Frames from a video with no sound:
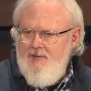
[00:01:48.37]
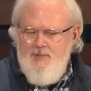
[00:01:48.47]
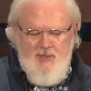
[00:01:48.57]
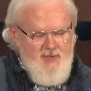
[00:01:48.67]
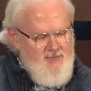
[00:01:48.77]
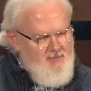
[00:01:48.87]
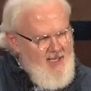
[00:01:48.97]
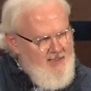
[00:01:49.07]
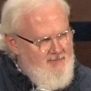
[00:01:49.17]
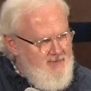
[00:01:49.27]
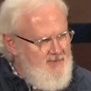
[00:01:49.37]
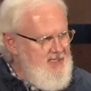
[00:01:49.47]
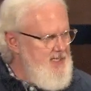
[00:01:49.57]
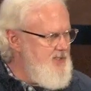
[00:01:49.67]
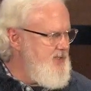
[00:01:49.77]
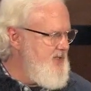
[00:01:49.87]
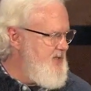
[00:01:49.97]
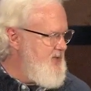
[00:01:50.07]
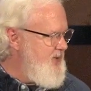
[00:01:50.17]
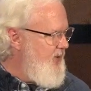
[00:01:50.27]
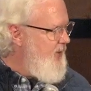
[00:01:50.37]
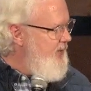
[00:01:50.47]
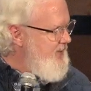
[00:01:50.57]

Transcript: Just manifestations and all